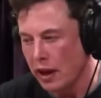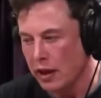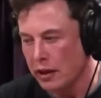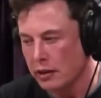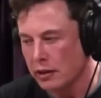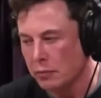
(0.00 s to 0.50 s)

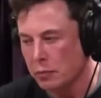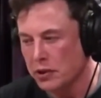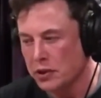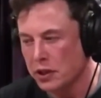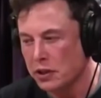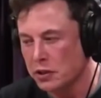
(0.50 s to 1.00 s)
And the
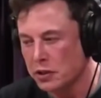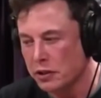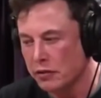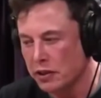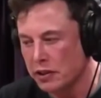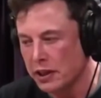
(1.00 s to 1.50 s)
percentage
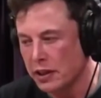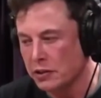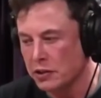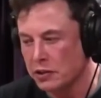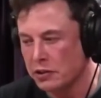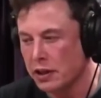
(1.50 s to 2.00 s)
of
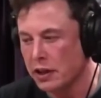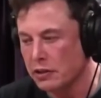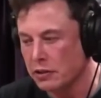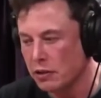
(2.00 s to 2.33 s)
intelligence that is